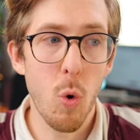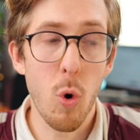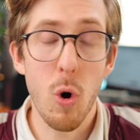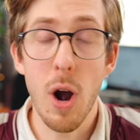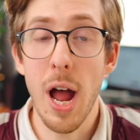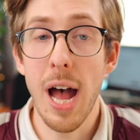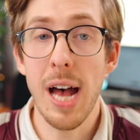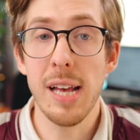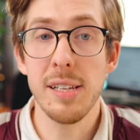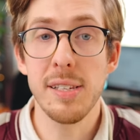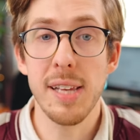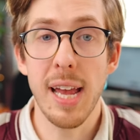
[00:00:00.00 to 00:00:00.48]
or
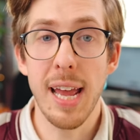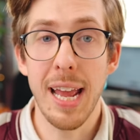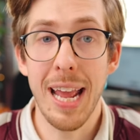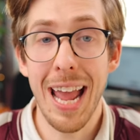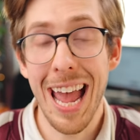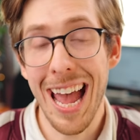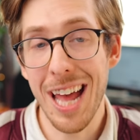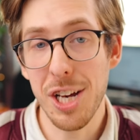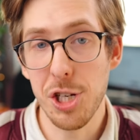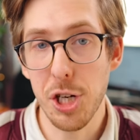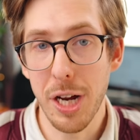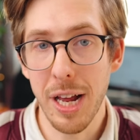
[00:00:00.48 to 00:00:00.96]
as a
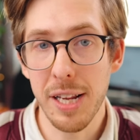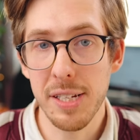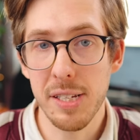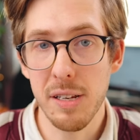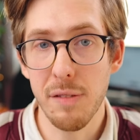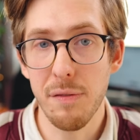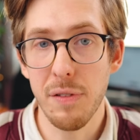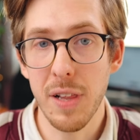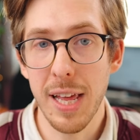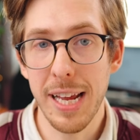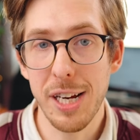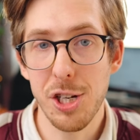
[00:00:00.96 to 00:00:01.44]
hedge against
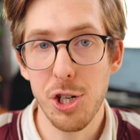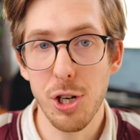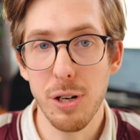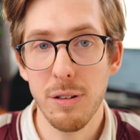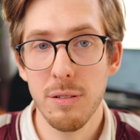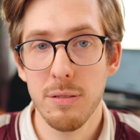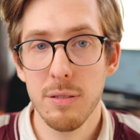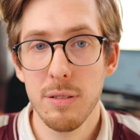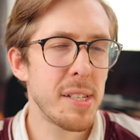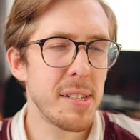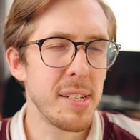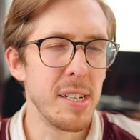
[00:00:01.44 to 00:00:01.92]
inflation.
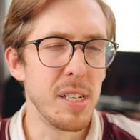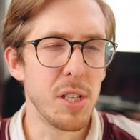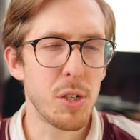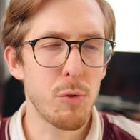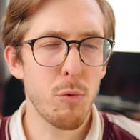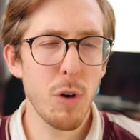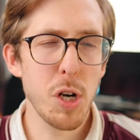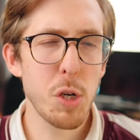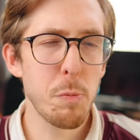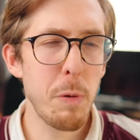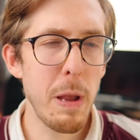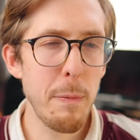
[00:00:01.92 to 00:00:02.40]
For instance,
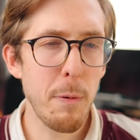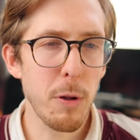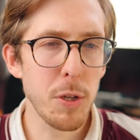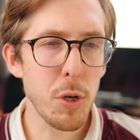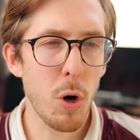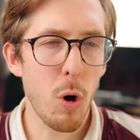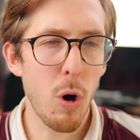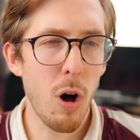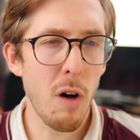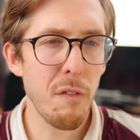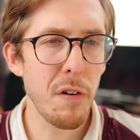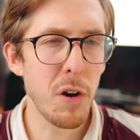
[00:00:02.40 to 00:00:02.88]
rich people
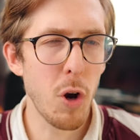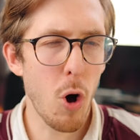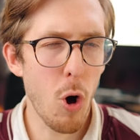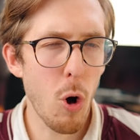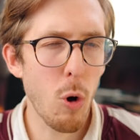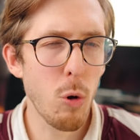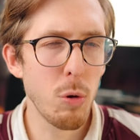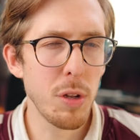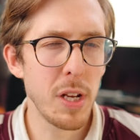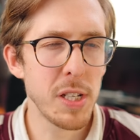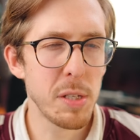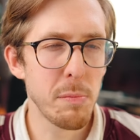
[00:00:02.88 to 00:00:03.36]
don't often
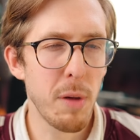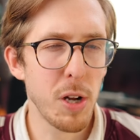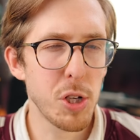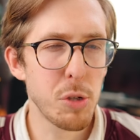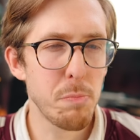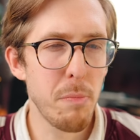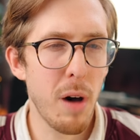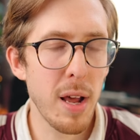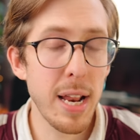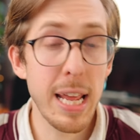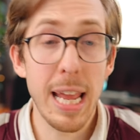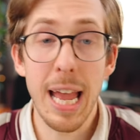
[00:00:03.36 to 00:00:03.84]
hold as
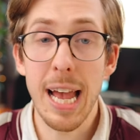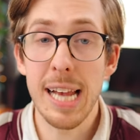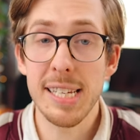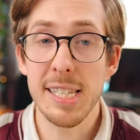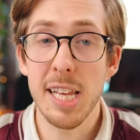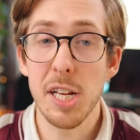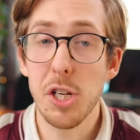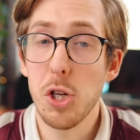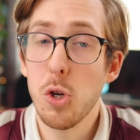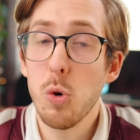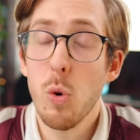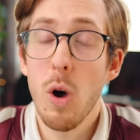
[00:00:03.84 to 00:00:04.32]
much money as
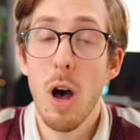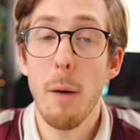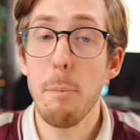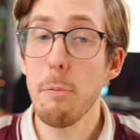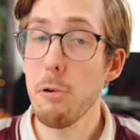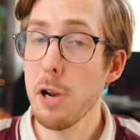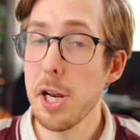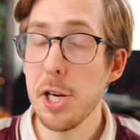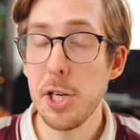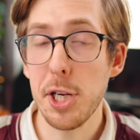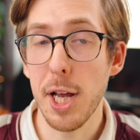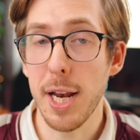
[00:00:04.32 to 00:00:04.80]
they do
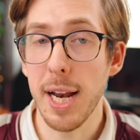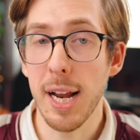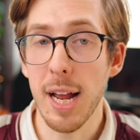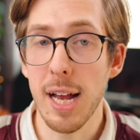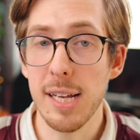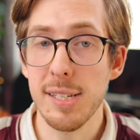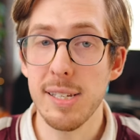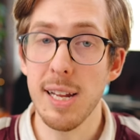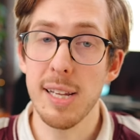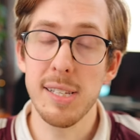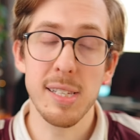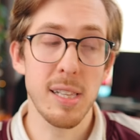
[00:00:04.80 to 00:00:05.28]
appreciating
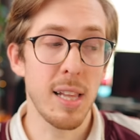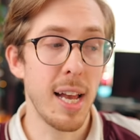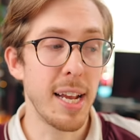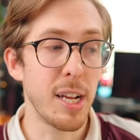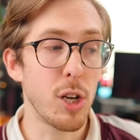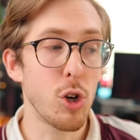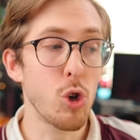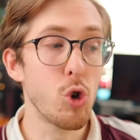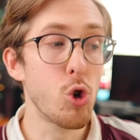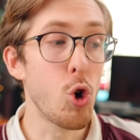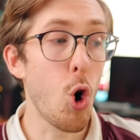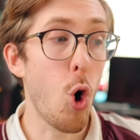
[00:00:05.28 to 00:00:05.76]
assets
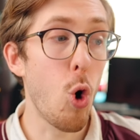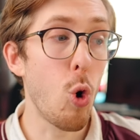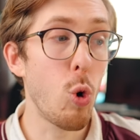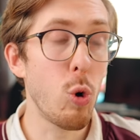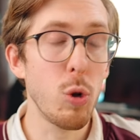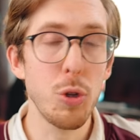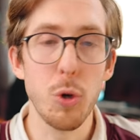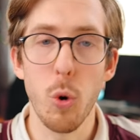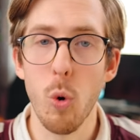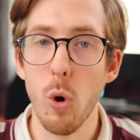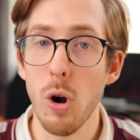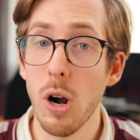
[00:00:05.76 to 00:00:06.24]
like
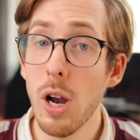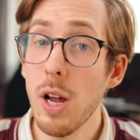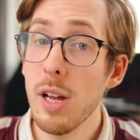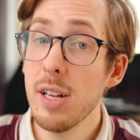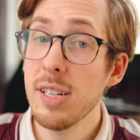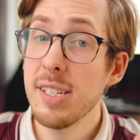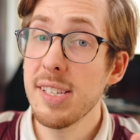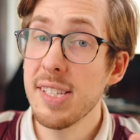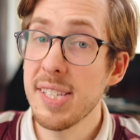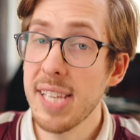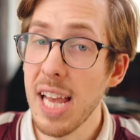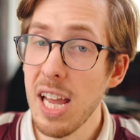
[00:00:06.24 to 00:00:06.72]
gold or
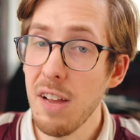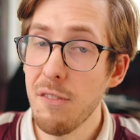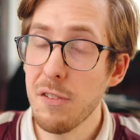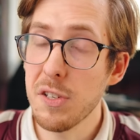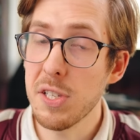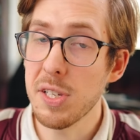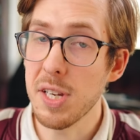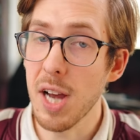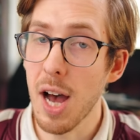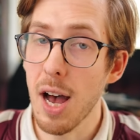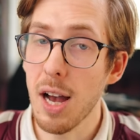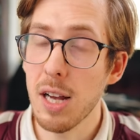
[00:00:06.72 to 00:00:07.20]
safe
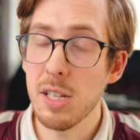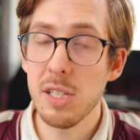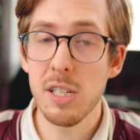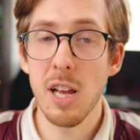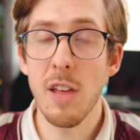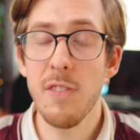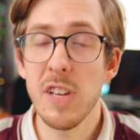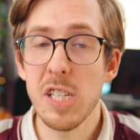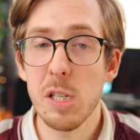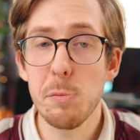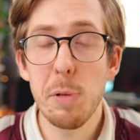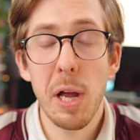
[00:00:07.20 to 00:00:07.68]
stocks.
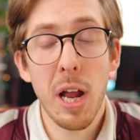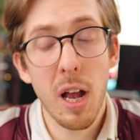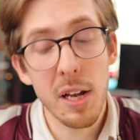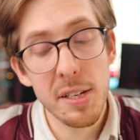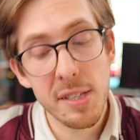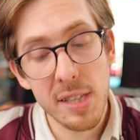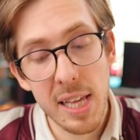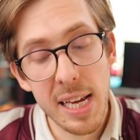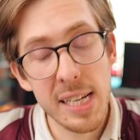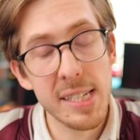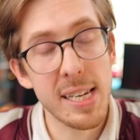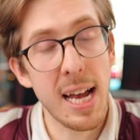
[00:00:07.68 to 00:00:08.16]
And this is
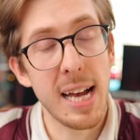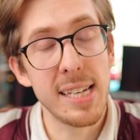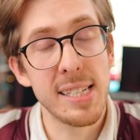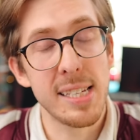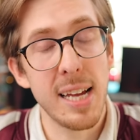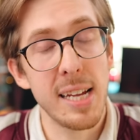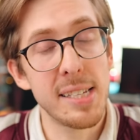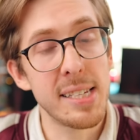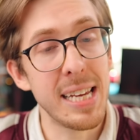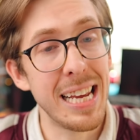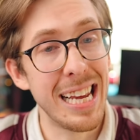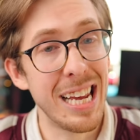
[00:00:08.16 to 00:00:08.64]
because these
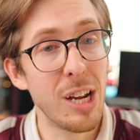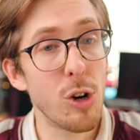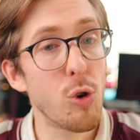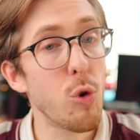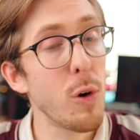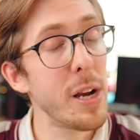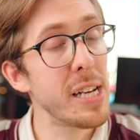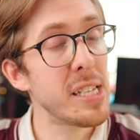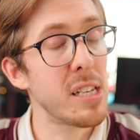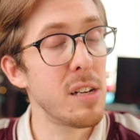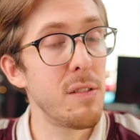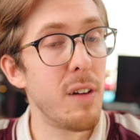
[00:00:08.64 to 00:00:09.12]
assets
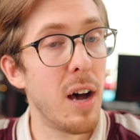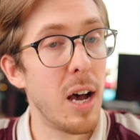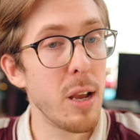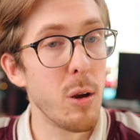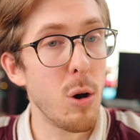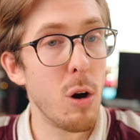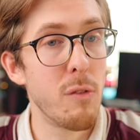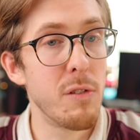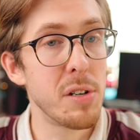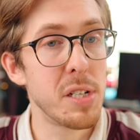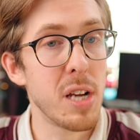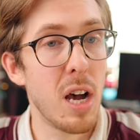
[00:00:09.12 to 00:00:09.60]
increase in
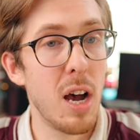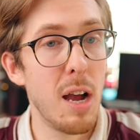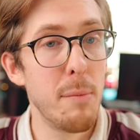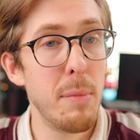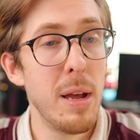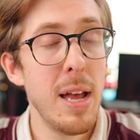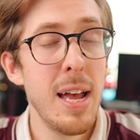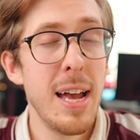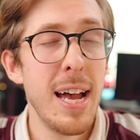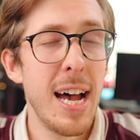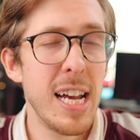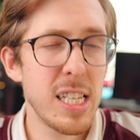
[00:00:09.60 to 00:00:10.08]
value over time
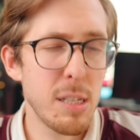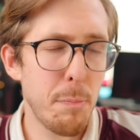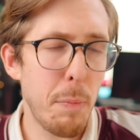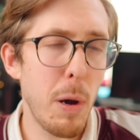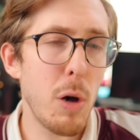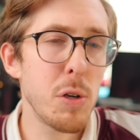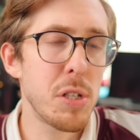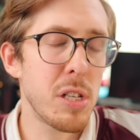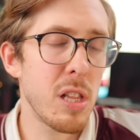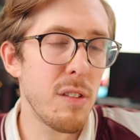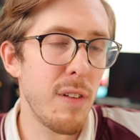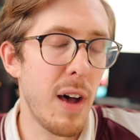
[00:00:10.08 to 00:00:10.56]
as
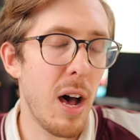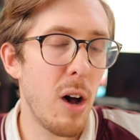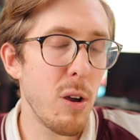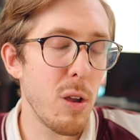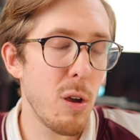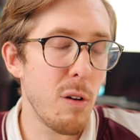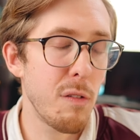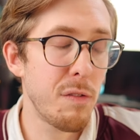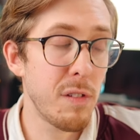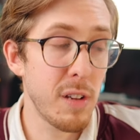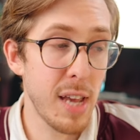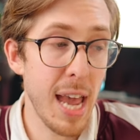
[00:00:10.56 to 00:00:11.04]
opposed to the
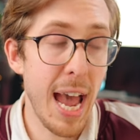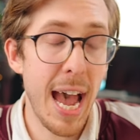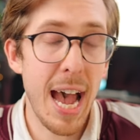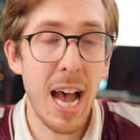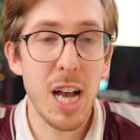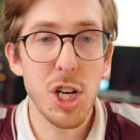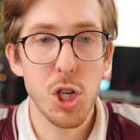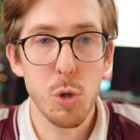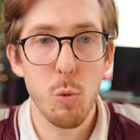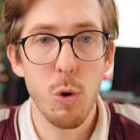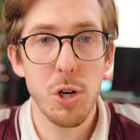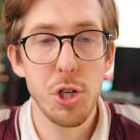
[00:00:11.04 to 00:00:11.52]
value of
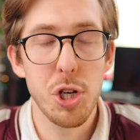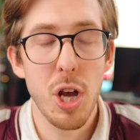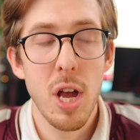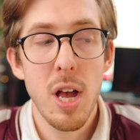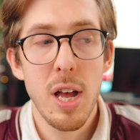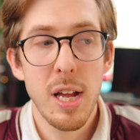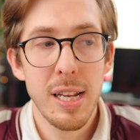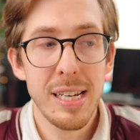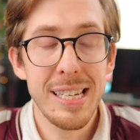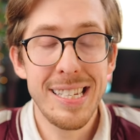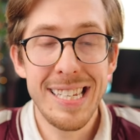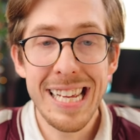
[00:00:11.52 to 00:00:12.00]
cash, which
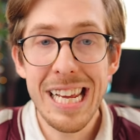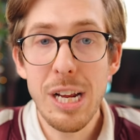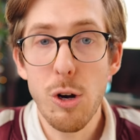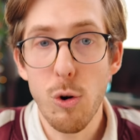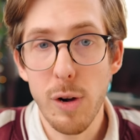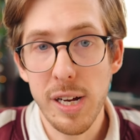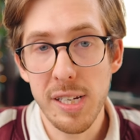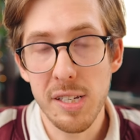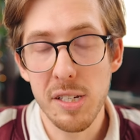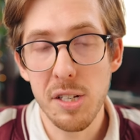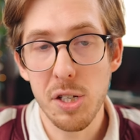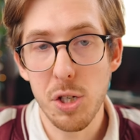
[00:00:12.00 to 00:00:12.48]

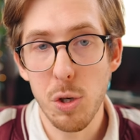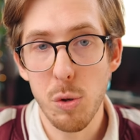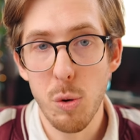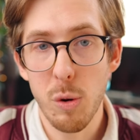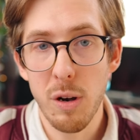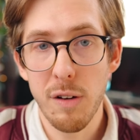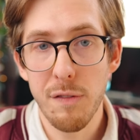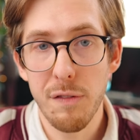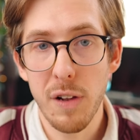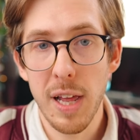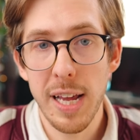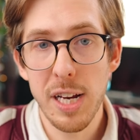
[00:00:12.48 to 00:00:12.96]
decreases due to
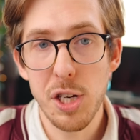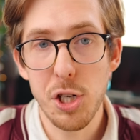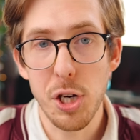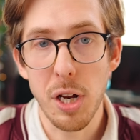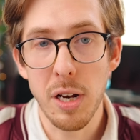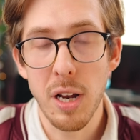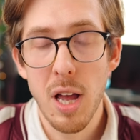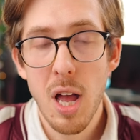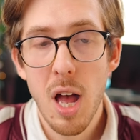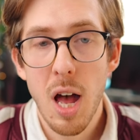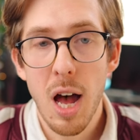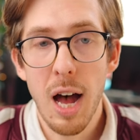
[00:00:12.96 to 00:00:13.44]

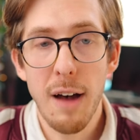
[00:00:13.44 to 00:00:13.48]
inflation.